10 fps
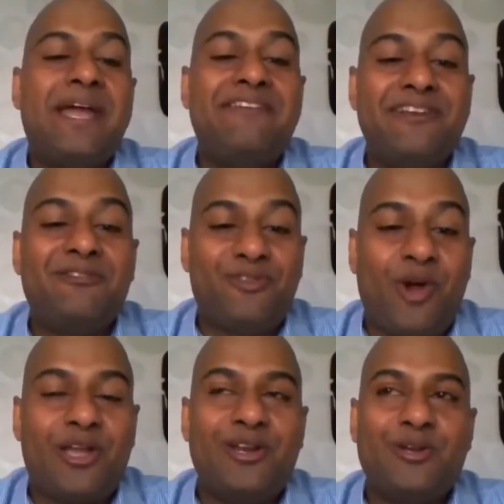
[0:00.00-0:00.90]
benefit of
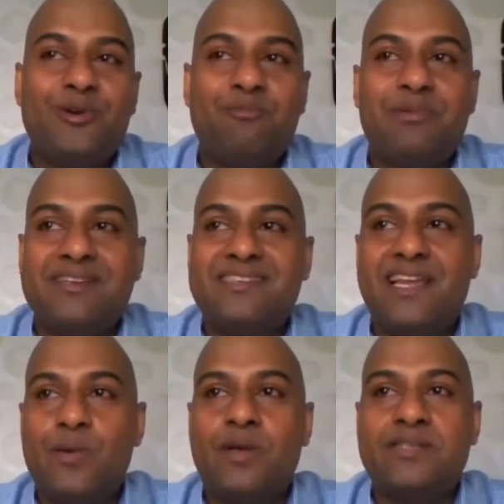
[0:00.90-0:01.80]
talking to
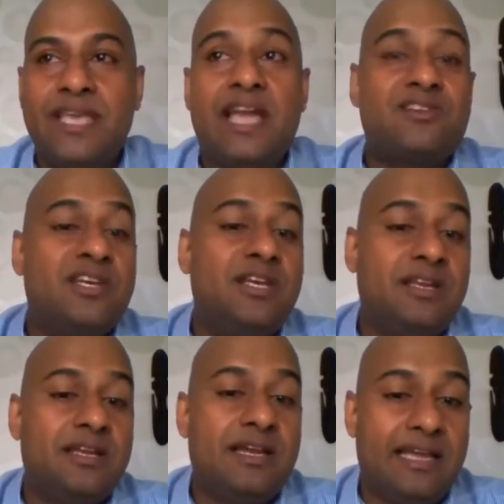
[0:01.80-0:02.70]
Priscilla was he
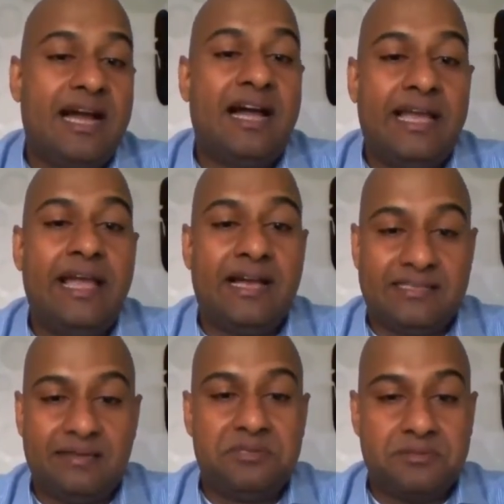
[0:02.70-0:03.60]
actually, I
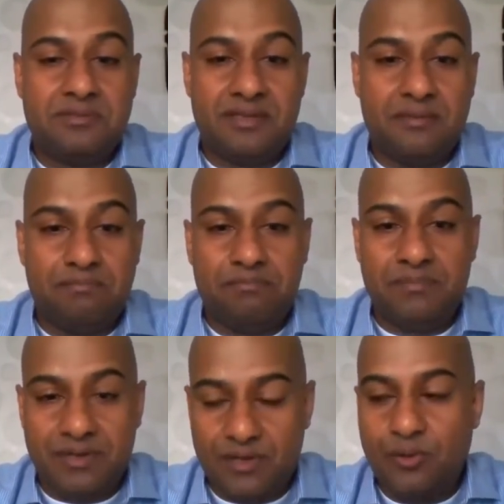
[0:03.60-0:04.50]
asked some
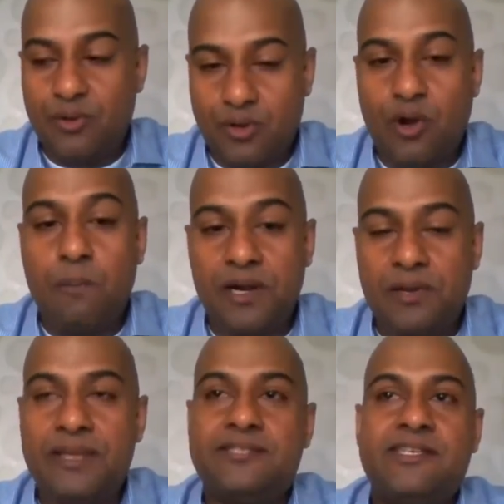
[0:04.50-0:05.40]
open
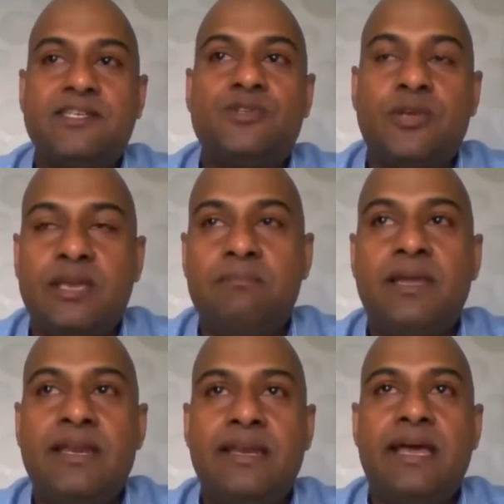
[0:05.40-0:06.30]
questions to him,
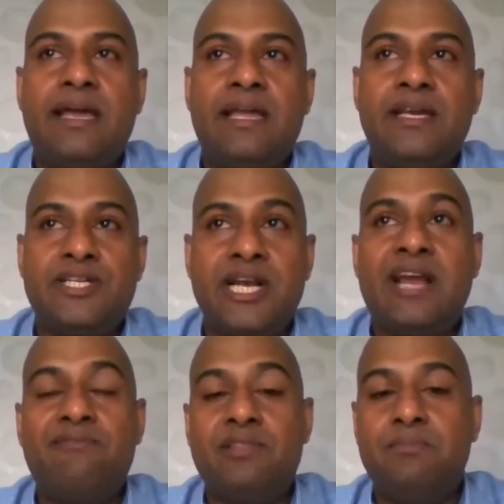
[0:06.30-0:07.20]
and he
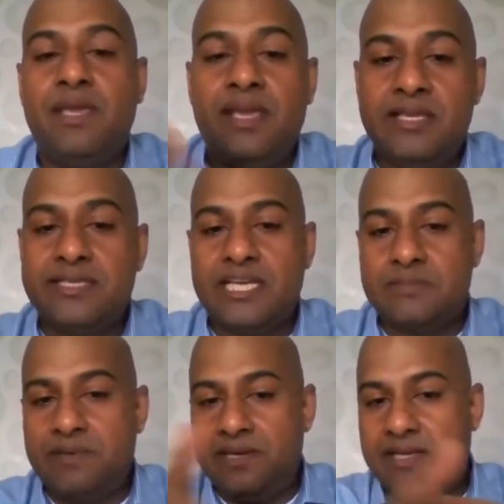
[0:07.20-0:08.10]
shared with me his
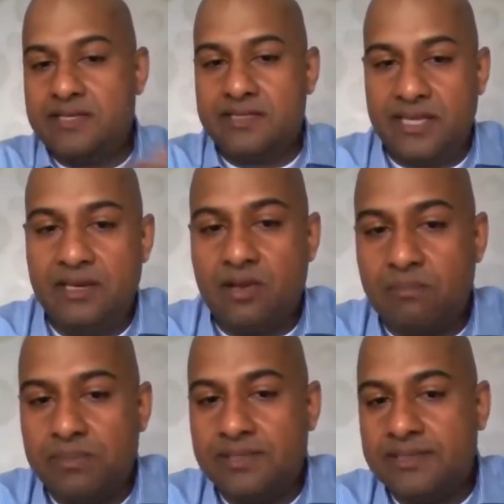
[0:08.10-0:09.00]
experience in
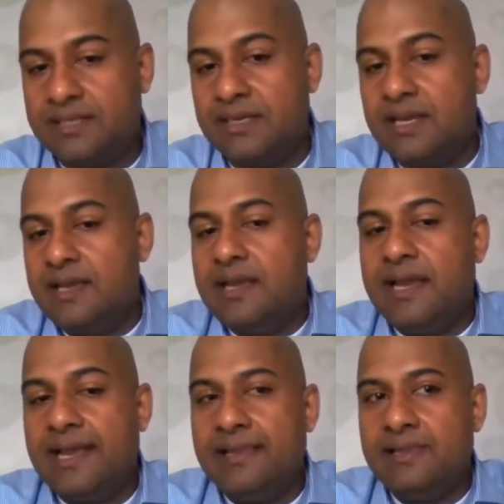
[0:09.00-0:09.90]
competing
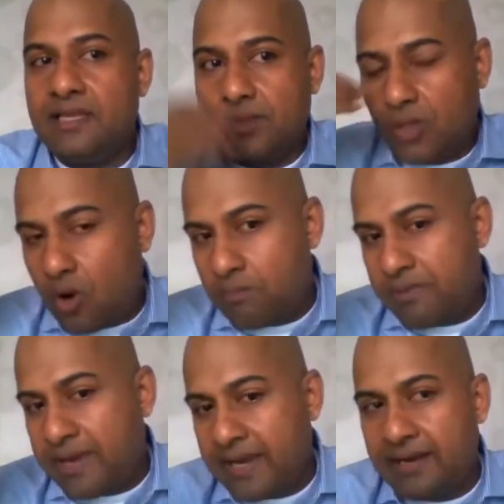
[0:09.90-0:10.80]
and the thought
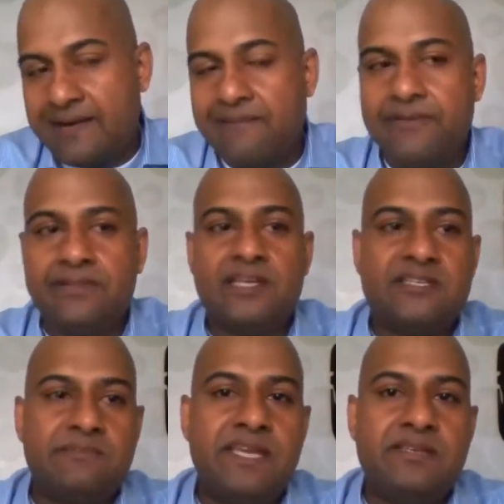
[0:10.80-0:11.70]
behind crafting that
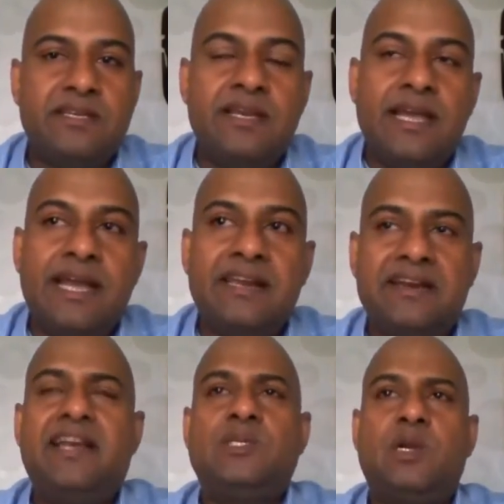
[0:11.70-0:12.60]
speech. And I
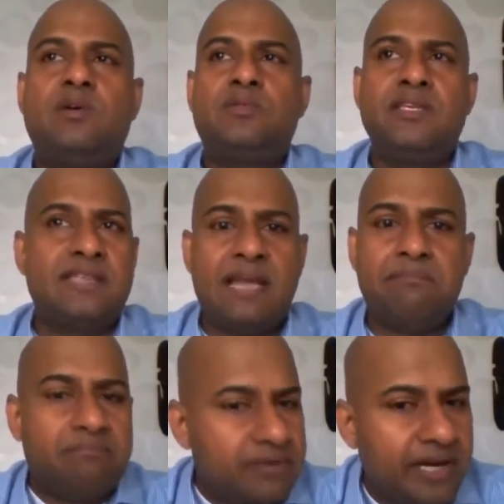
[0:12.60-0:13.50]
realized one of the things,
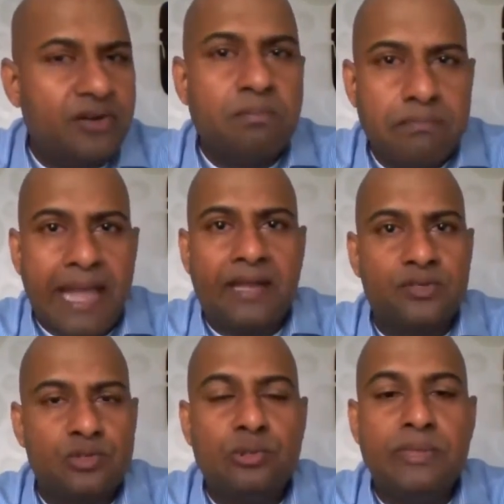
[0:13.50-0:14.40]
I'm trying to pack
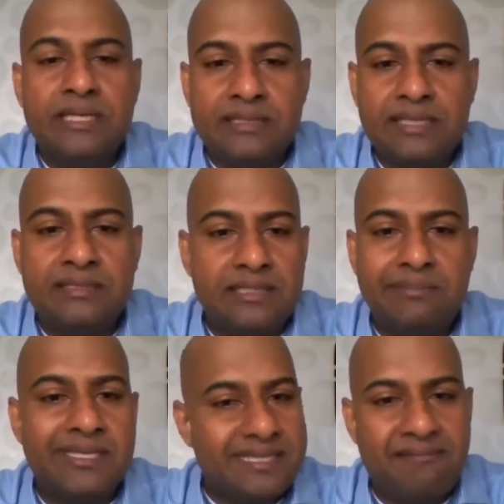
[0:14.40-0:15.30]
too many things in
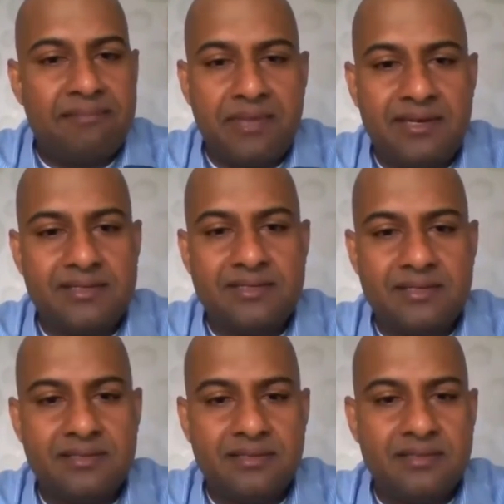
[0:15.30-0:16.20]
my 7 minutes.